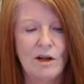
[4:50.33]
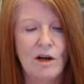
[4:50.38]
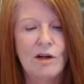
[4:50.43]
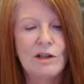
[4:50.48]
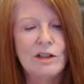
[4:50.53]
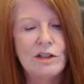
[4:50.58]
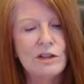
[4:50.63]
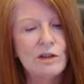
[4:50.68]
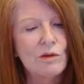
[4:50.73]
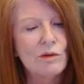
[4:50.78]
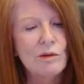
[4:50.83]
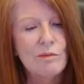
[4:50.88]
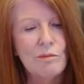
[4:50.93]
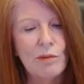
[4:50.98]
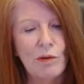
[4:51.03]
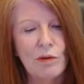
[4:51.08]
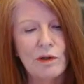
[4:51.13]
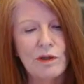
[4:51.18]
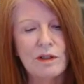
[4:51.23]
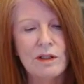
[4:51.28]
are so
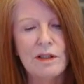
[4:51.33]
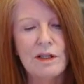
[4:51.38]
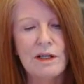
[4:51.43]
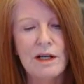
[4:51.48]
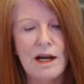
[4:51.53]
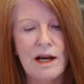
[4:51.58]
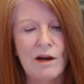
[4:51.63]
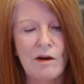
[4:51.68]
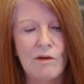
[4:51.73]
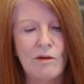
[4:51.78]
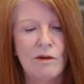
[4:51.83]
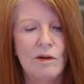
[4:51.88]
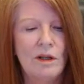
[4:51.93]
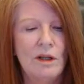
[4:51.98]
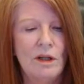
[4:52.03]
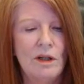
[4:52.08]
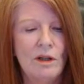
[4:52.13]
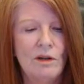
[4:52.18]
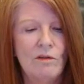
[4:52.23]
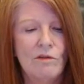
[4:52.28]
important now,
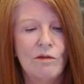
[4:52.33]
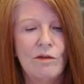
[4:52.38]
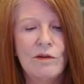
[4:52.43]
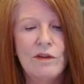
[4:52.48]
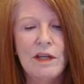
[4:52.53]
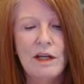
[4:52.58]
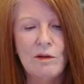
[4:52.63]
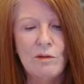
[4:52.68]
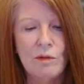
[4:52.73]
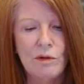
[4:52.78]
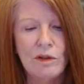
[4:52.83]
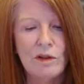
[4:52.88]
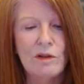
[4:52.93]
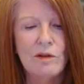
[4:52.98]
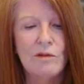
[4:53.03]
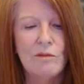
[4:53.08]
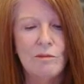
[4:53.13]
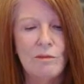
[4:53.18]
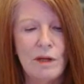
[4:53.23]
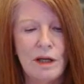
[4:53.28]
for they
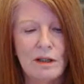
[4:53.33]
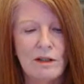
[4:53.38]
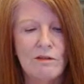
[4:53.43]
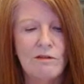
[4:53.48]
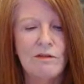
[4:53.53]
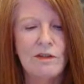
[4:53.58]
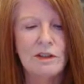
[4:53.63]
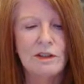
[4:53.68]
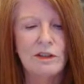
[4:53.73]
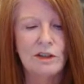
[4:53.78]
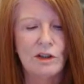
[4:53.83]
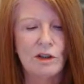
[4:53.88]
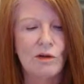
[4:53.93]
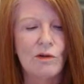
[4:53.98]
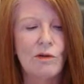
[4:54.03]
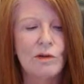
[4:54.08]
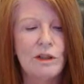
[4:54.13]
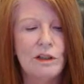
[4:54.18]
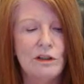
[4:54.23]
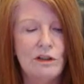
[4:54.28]
will manifest
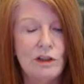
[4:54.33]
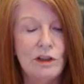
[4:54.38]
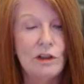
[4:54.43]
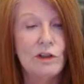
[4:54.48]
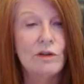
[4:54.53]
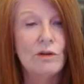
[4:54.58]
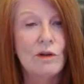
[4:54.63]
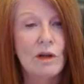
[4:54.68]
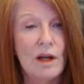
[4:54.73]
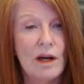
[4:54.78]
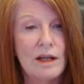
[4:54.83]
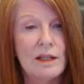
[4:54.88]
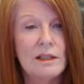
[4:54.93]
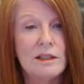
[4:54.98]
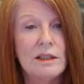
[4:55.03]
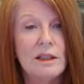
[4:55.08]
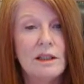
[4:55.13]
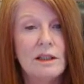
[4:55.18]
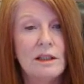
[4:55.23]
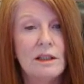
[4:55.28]
according to your
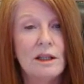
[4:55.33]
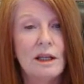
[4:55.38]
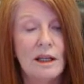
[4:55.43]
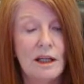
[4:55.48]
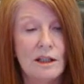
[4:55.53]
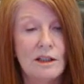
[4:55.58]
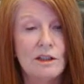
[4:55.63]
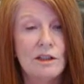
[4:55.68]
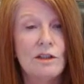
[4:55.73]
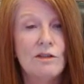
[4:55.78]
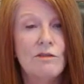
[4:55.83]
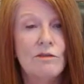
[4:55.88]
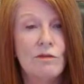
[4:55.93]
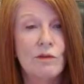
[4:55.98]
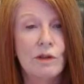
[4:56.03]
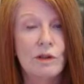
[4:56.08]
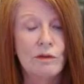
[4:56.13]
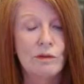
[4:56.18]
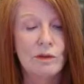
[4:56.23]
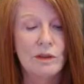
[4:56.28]
light and
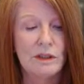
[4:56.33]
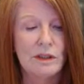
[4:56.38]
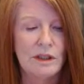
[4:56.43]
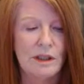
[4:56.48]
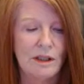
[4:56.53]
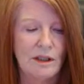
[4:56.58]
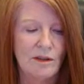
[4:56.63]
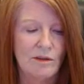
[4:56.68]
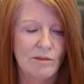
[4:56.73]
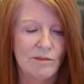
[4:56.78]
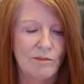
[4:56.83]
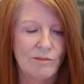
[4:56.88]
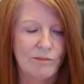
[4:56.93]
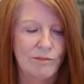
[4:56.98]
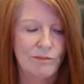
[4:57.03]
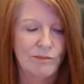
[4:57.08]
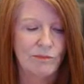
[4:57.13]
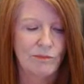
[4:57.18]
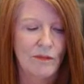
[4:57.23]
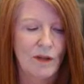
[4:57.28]
frequency.
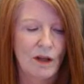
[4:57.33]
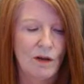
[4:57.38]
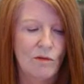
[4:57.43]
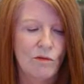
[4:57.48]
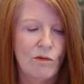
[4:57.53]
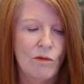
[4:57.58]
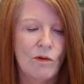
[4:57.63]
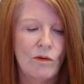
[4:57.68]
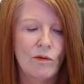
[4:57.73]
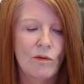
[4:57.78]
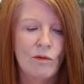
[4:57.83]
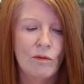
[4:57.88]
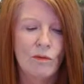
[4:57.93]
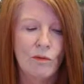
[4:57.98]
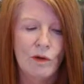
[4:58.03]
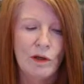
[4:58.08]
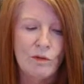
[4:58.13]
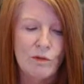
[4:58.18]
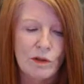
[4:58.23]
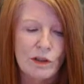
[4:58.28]

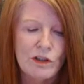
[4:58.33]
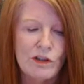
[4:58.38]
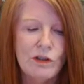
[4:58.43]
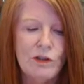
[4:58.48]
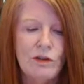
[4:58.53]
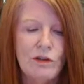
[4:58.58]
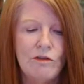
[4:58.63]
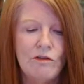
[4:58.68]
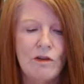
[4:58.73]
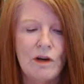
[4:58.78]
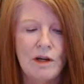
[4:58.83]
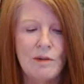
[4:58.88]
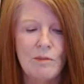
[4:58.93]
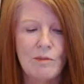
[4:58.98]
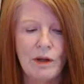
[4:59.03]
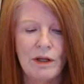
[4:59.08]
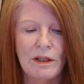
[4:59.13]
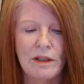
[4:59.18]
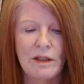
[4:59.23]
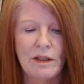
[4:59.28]
We wish you to
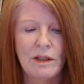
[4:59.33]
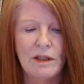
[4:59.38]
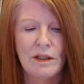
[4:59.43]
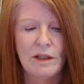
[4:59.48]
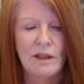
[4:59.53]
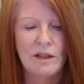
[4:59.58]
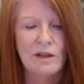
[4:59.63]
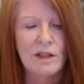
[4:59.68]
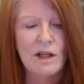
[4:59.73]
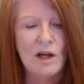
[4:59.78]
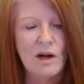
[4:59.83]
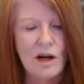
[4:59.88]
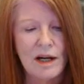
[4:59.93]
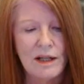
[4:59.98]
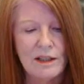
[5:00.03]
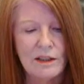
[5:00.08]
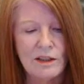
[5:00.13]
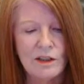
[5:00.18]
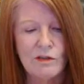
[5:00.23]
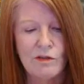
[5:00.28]
vibrate at the
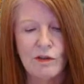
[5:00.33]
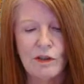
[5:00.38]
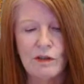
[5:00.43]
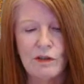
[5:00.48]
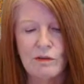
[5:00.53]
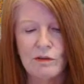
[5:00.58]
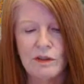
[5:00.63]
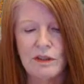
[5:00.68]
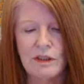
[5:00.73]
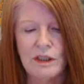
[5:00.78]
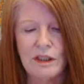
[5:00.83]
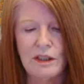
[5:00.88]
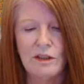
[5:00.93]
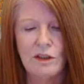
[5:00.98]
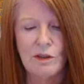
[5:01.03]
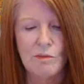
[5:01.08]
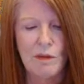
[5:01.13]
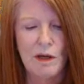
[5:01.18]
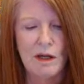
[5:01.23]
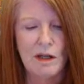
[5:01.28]
highest frequency
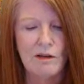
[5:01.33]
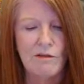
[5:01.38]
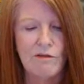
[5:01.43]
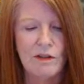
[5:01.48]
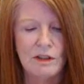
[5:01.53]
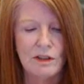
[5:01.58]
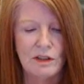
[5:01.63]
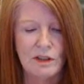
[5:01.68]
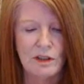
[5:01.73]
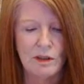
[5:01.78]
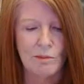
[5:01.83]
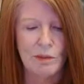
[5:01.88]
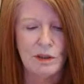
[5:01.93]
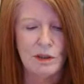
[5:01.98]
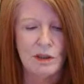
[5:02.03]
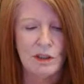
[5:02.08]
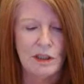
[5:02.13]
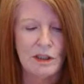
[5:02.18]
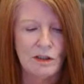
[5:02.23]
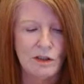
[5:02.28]
to manifest the
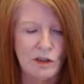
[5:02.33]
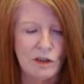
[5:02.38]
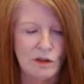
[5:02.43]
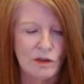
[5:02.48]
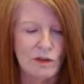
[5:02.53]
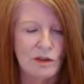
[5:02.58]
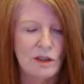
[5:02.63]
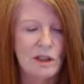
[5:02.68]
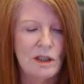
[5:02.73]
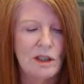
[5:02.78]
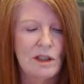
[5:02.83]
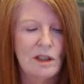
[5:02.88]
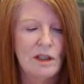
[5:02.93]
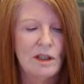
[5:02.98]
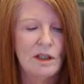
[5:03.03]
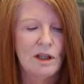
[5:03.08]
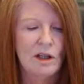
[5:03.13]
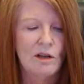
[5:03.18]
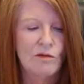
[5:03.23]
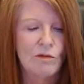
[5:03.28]
potential
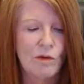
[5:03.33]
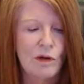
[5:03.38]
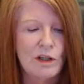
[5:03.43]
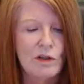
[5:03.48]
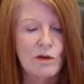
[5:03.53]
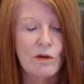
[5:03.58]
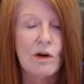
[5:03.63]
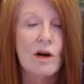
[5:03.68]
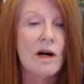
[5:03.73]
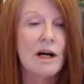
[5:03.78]
of what your